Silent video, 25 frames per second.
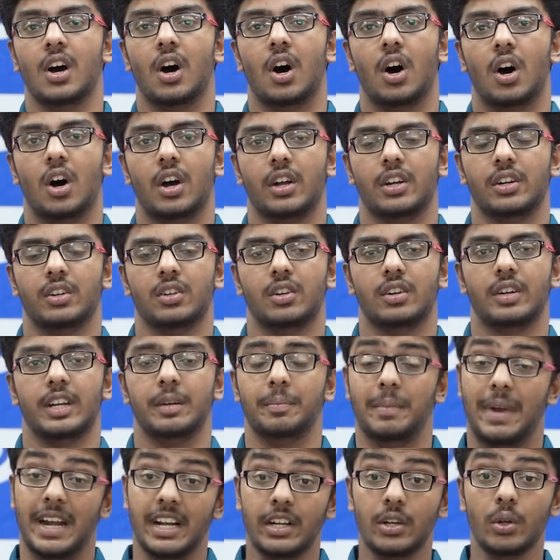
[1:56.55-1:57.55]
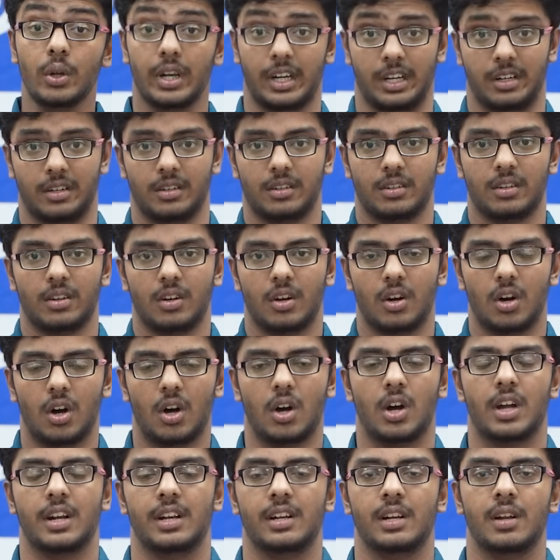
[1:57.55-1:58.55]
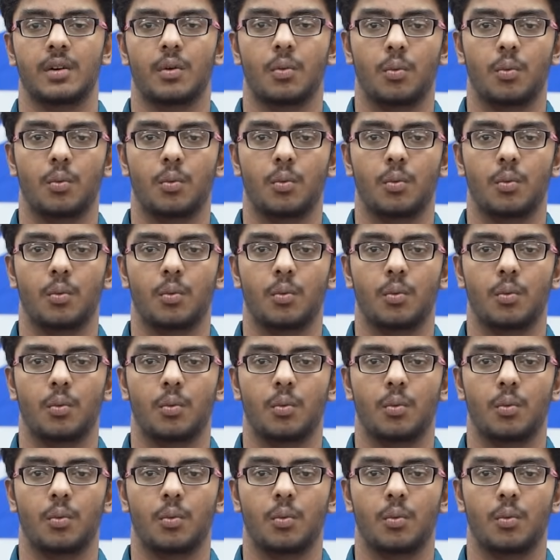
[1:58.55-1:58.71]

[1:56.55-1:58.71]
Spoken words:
or you know, mentoring on